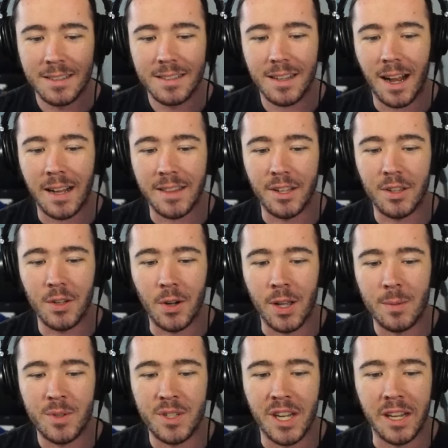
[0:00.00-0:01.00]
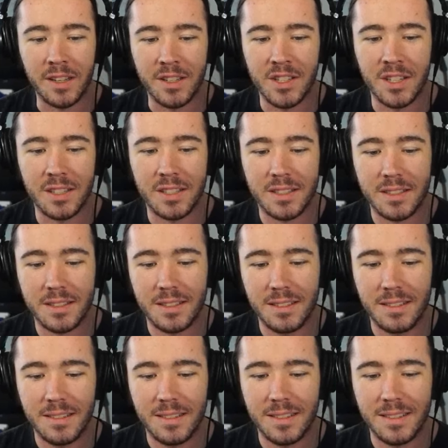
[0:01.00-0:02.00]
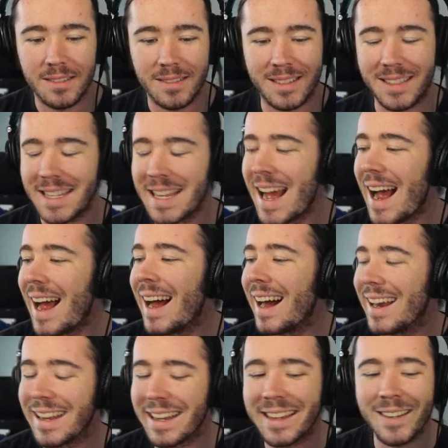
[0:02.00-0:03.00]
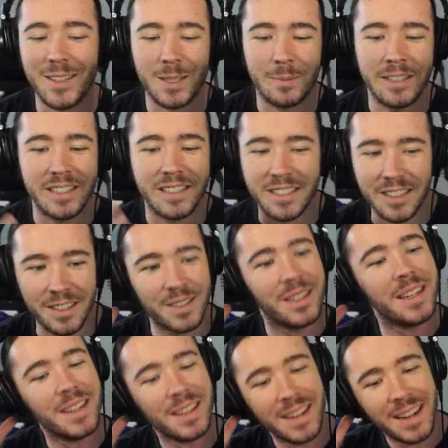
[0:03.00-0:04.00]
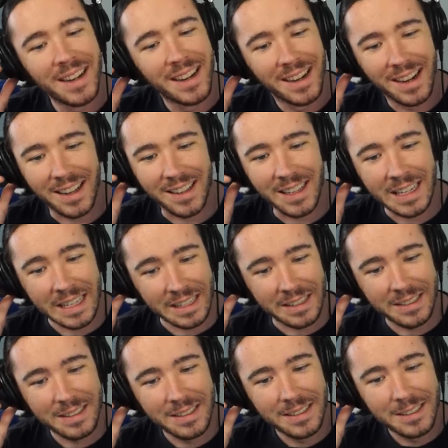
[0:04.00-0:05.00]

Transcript: God, that little hip shake is just it kills me. It's good. I like it.